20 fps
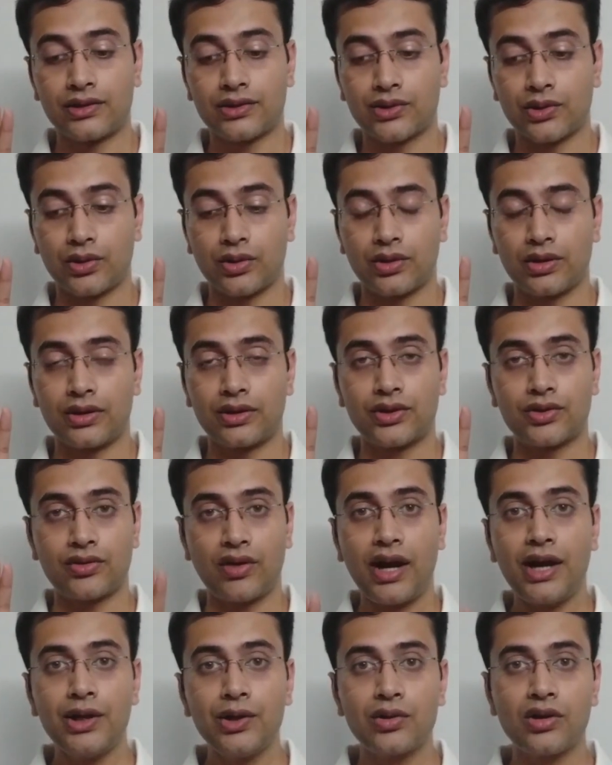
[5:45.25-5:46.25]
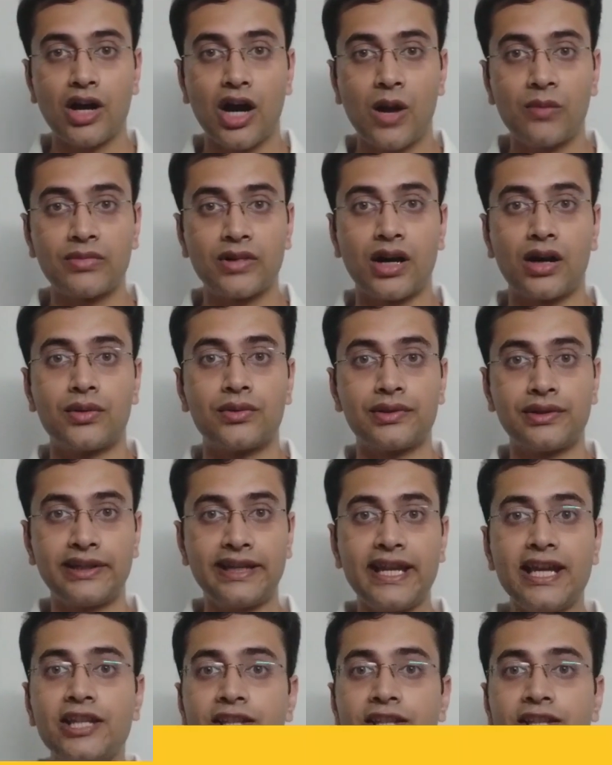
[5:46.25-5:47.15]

So try to calm down,